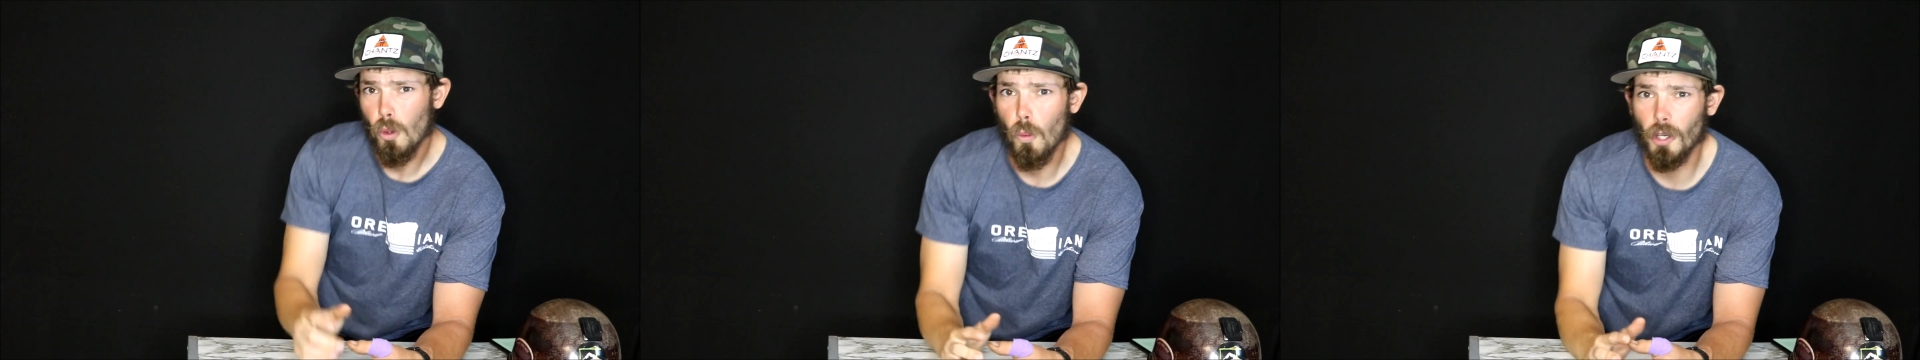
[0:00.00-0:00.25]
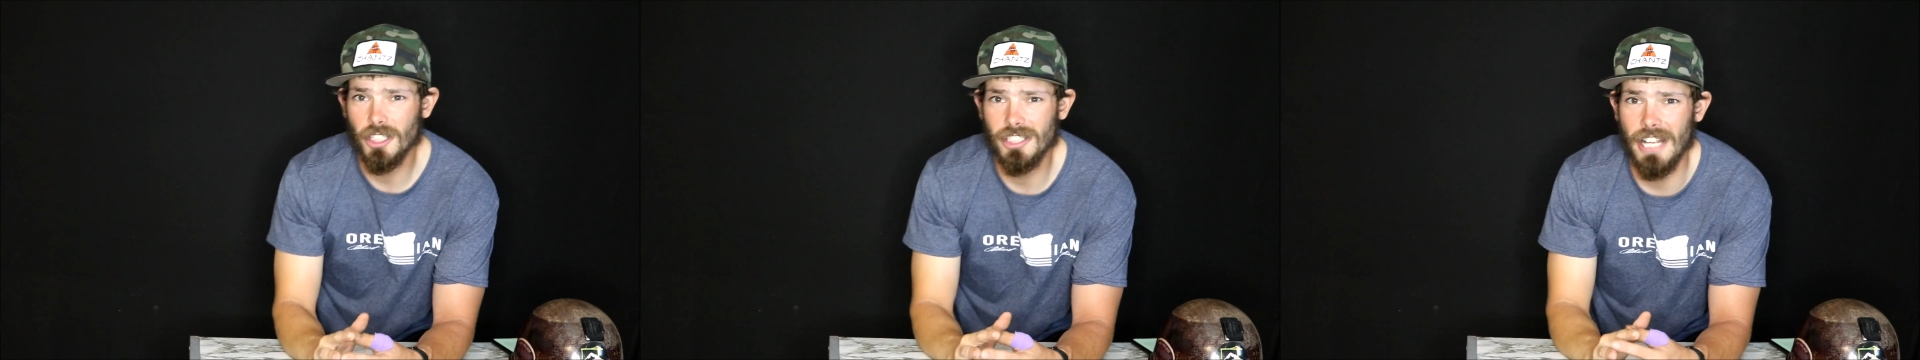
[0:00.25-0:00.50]

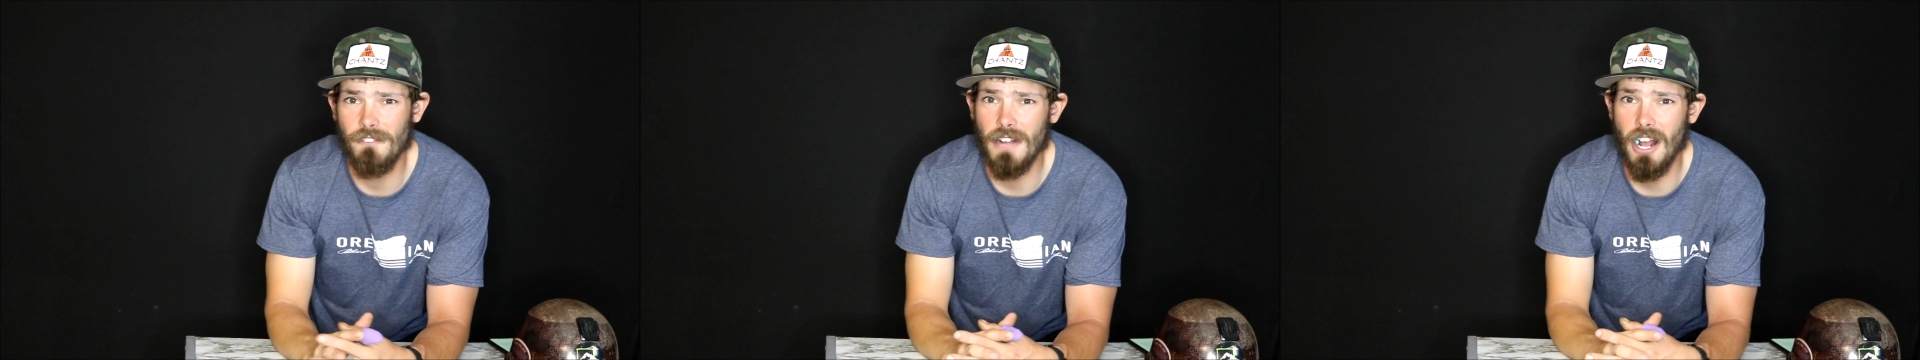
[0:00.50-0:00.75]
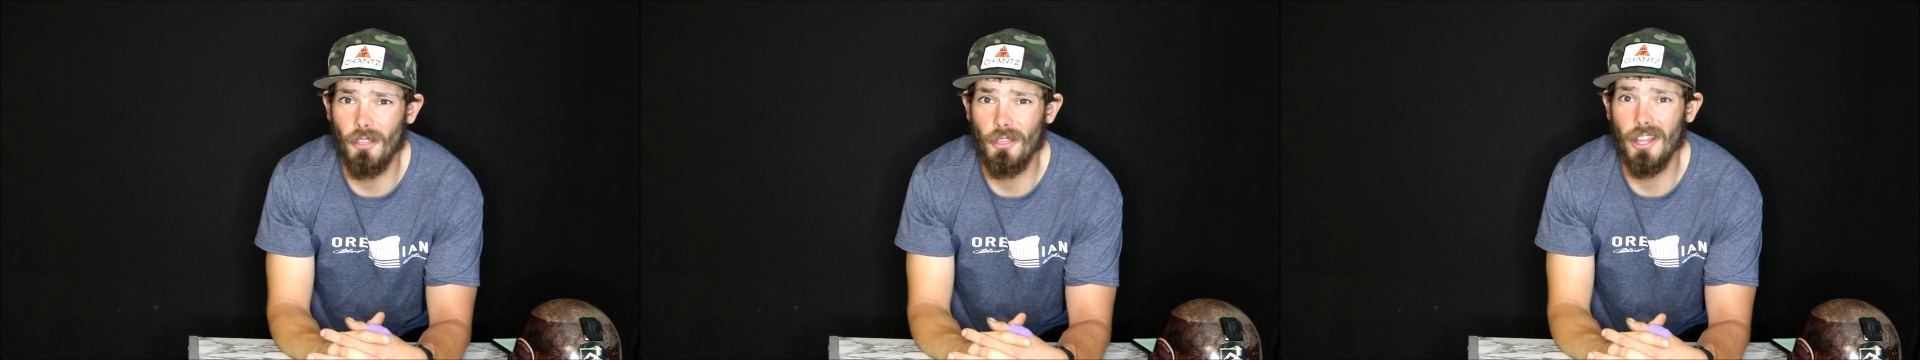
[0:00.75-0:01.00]
Work safe
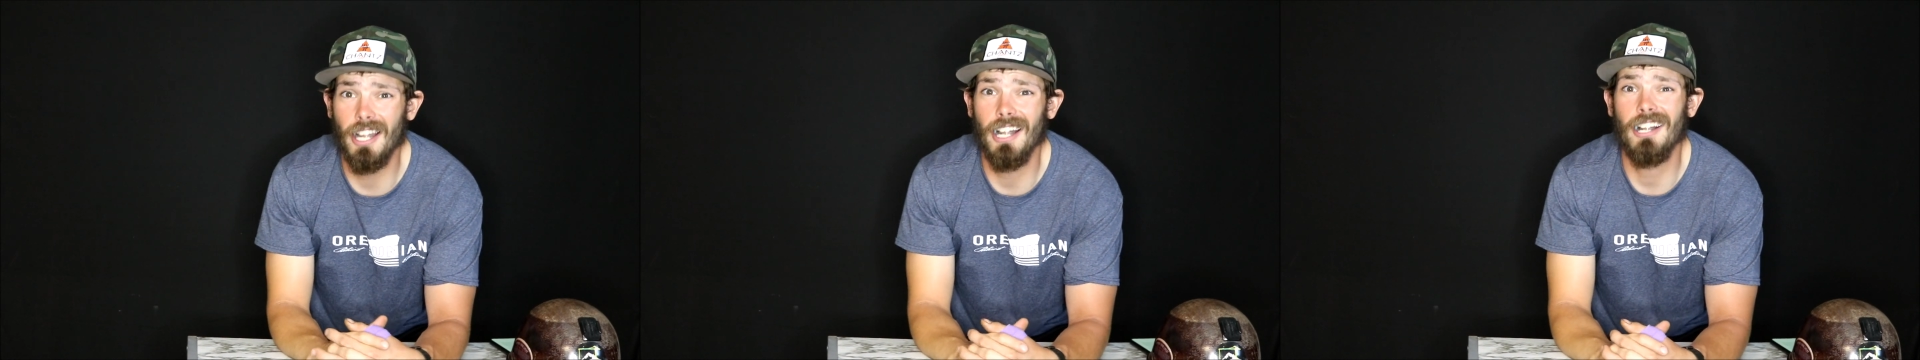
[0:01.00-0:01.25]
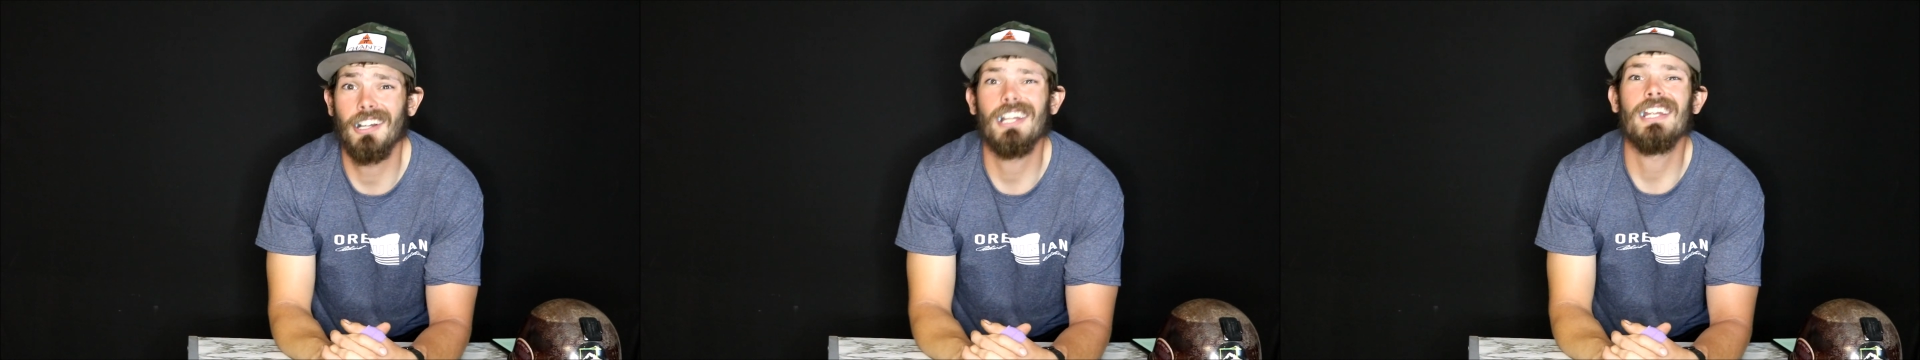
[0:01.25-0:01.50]
out
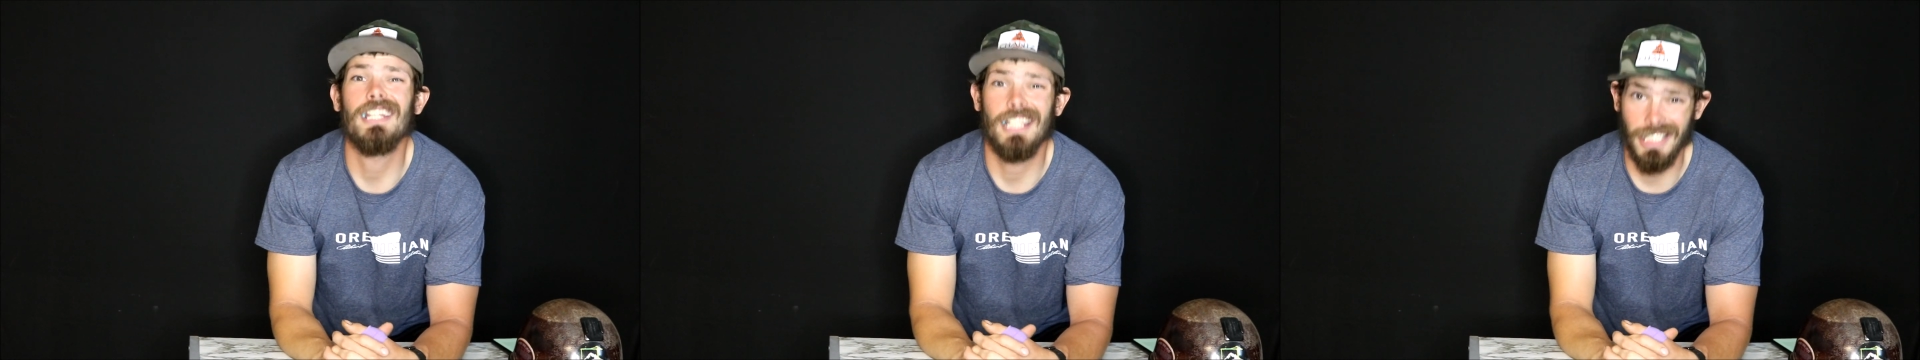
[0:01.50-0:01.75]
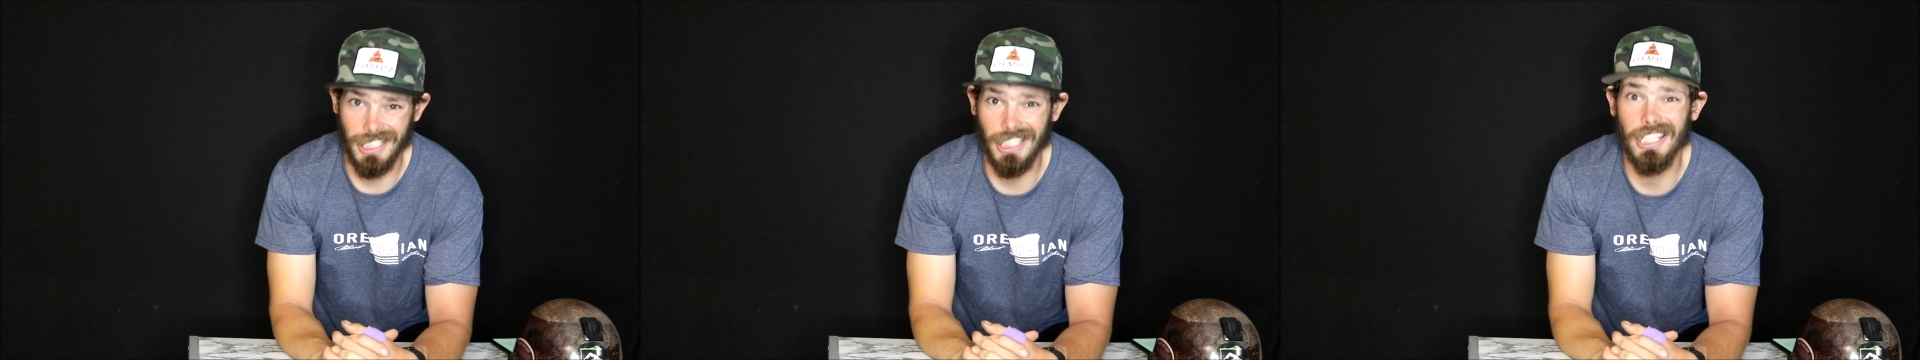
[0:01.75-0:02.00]
there.
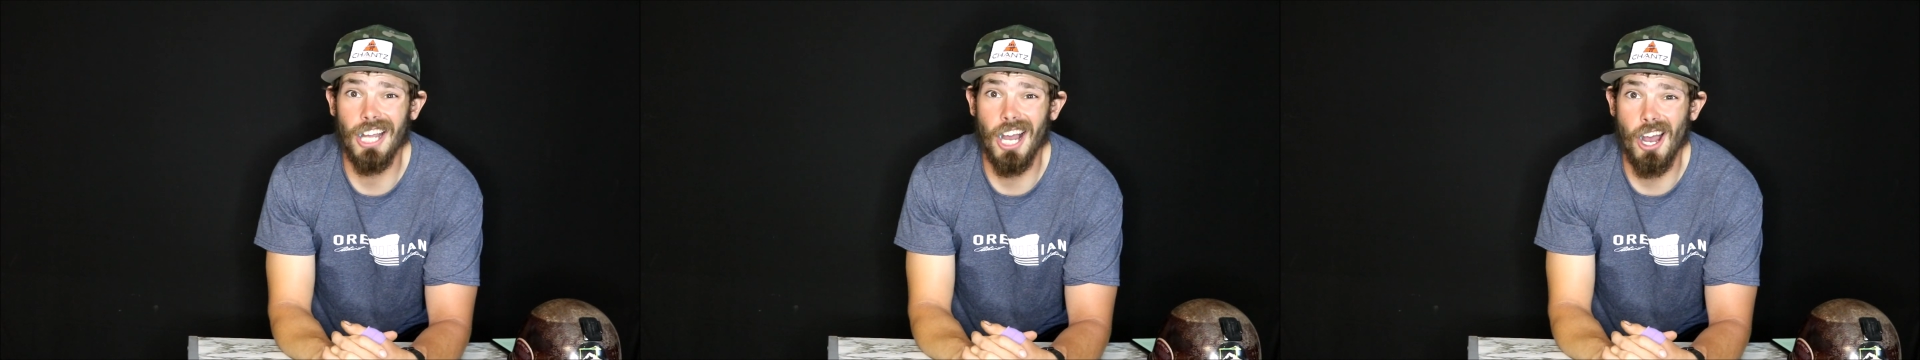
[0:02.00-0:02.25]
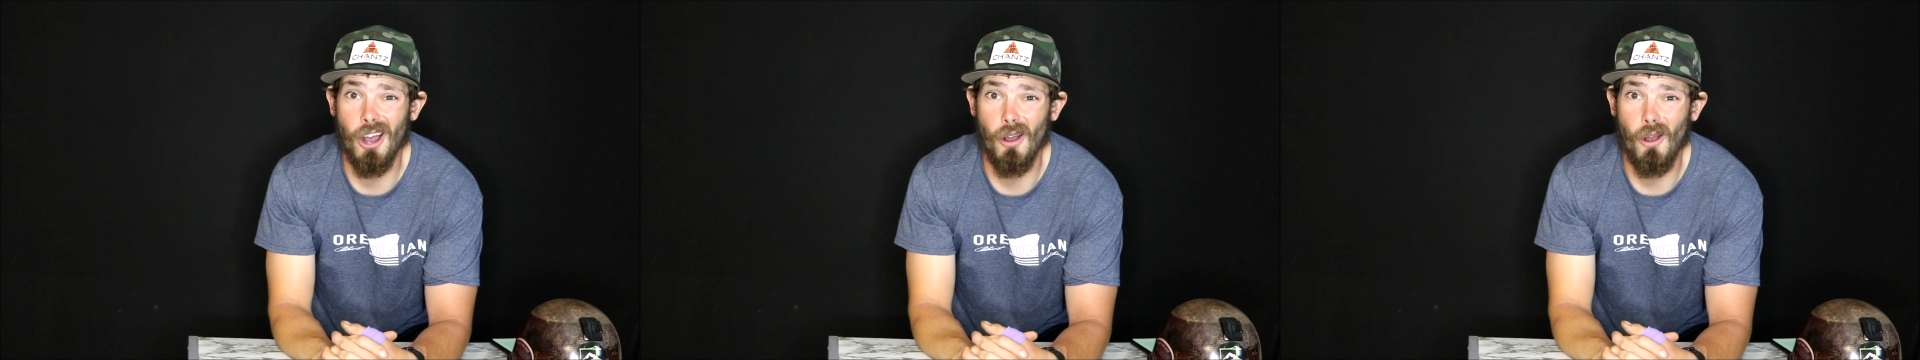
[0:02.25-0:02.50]

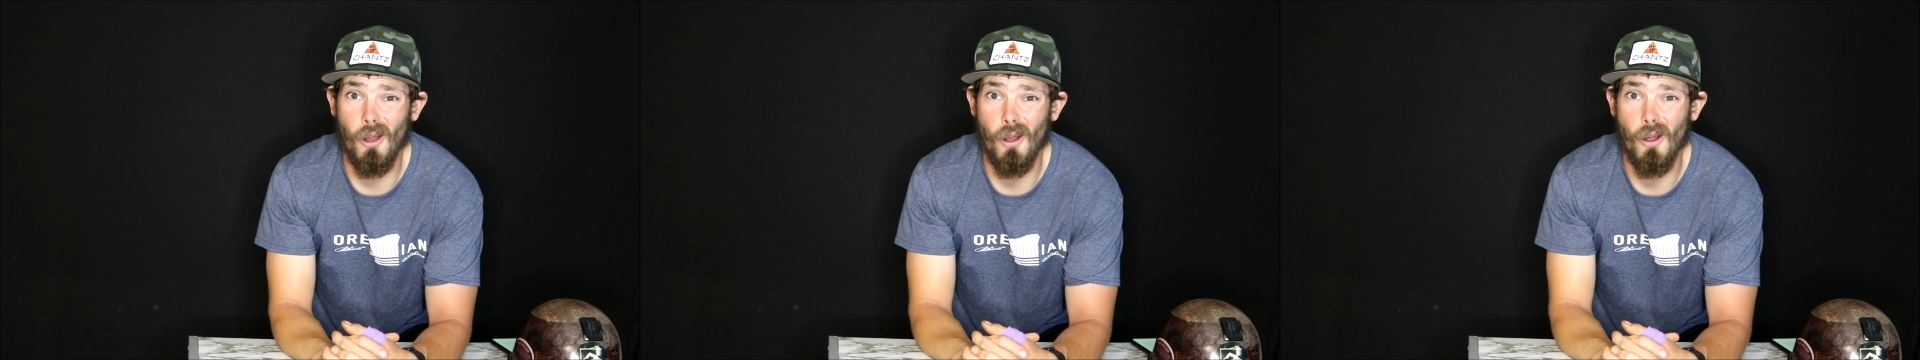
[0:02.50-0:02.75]
Yeehaw.